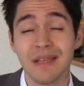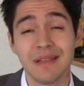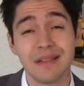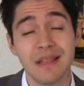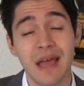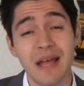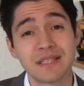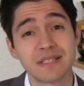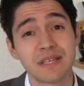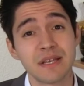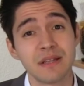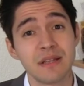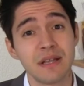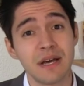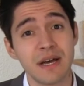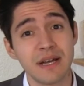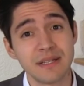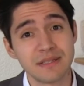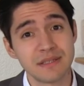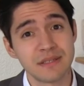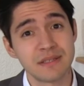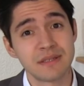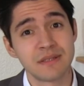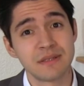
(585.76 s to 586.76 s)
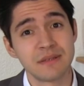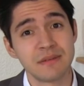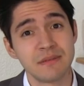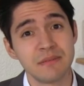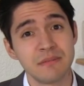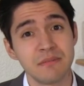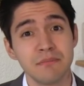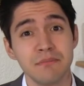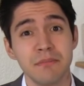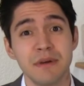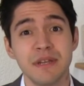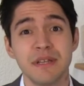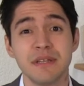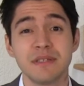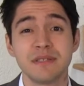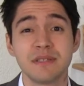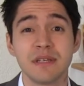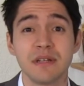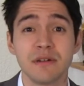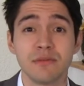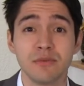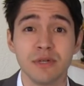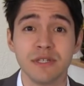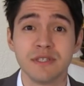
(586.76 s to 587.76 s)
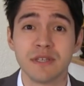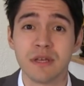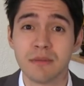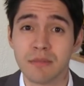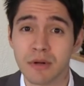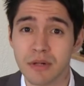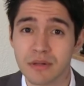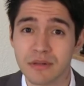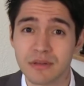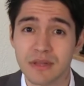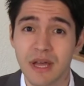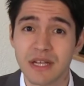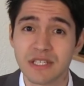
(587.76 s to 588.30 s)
That's a lot, but it's still reasonable.